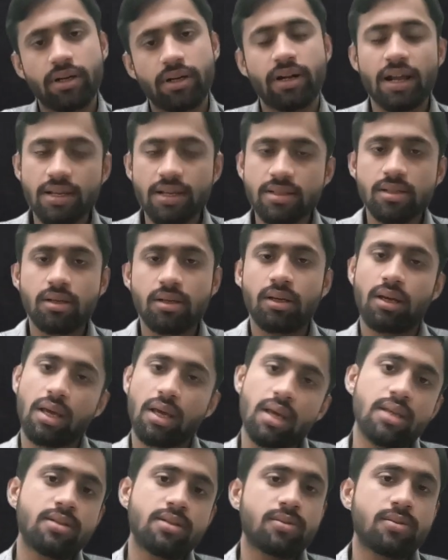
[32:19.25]
Rest
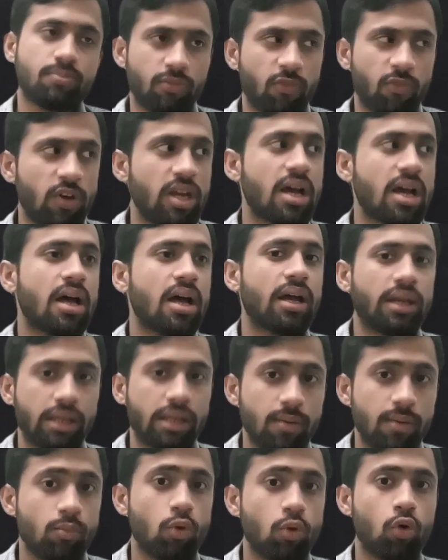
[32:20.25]
is via
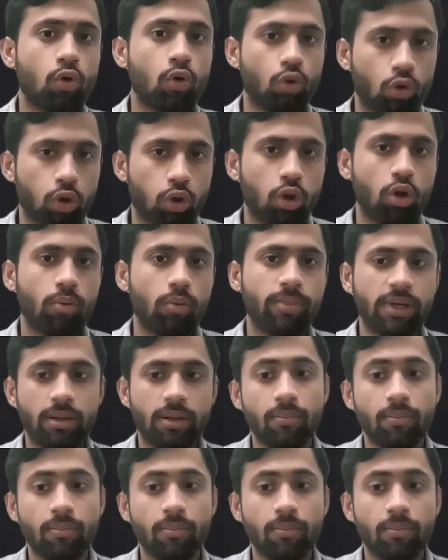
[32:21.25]
hemoglobin.